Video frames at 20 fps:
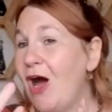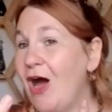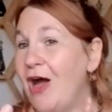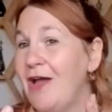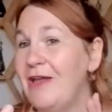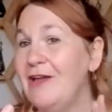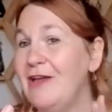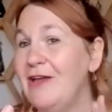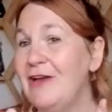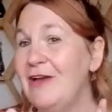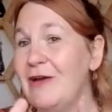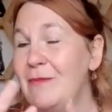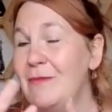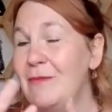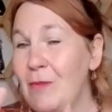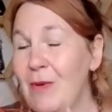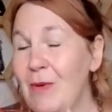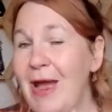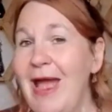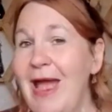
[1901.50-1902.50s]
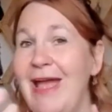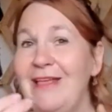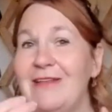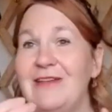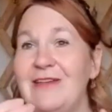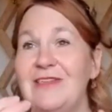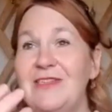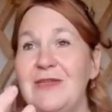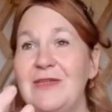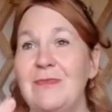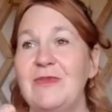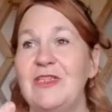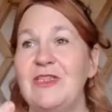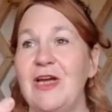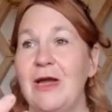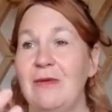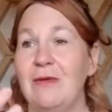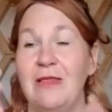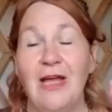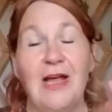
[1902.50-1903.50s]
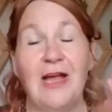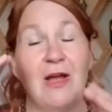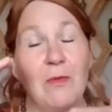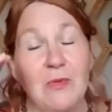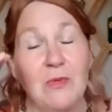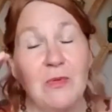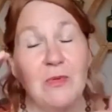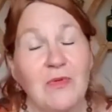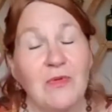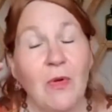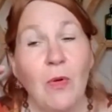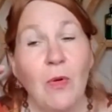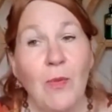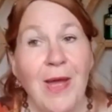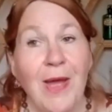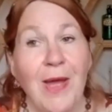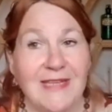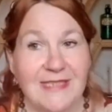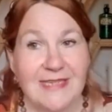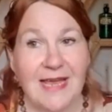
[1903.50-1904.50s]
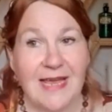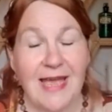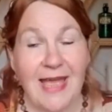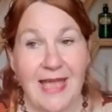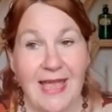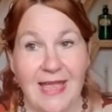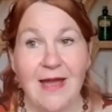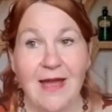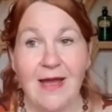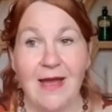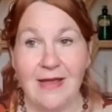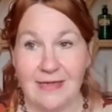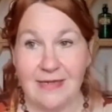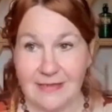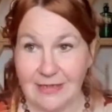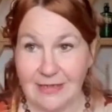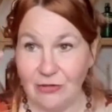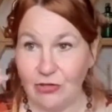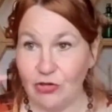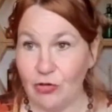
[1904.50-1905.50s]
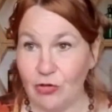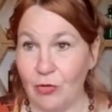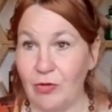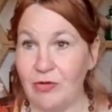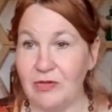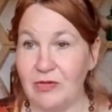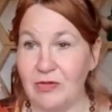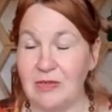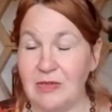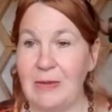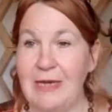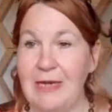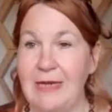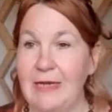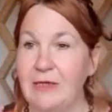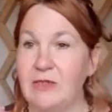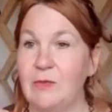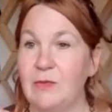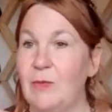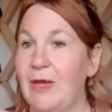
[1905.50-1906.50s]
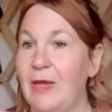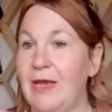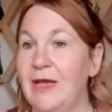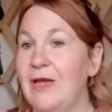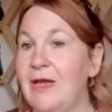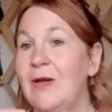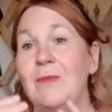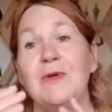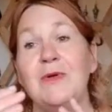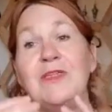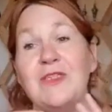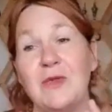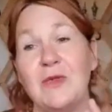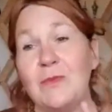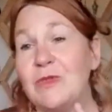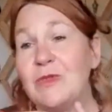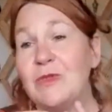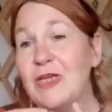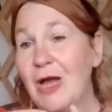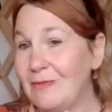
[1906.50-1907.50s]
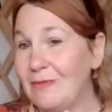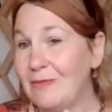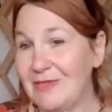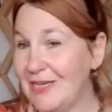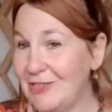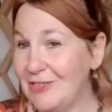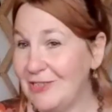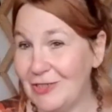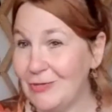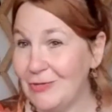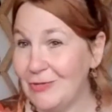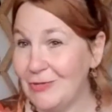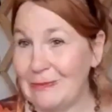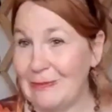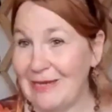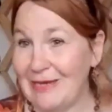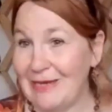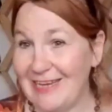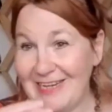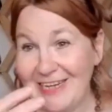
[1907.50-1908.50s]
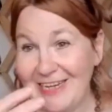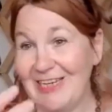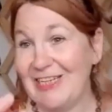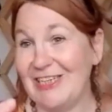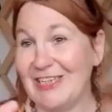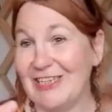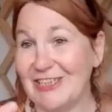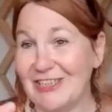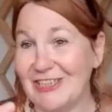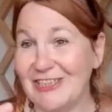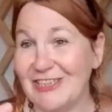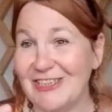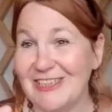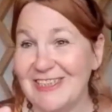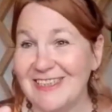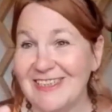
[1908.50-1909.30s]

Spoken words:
I am aware that sometimes, like, I will always hear essential oil speaking to me, but sometimes they don't speak in English.